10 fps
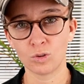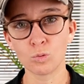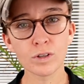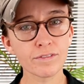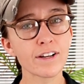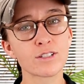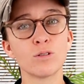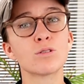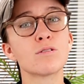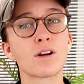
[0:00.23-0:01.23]
What if I
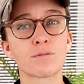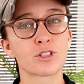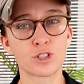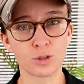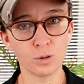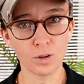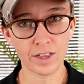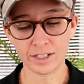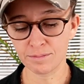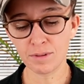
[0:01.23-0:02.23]
told you there was a tool
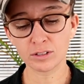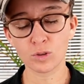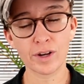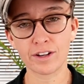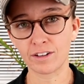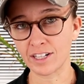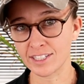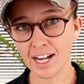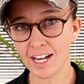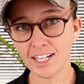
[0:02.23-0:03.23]
that can melt away your
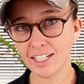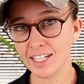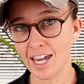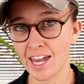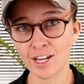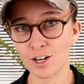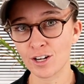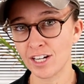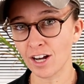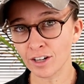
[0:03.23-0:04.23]
anxiety, anger,
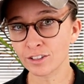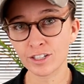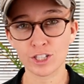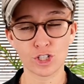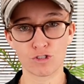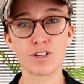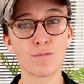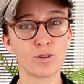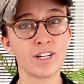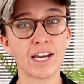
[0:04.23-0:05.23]
and other extreme
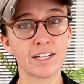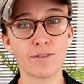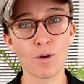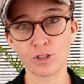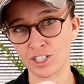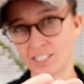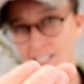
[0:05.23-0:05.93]
or negative emotions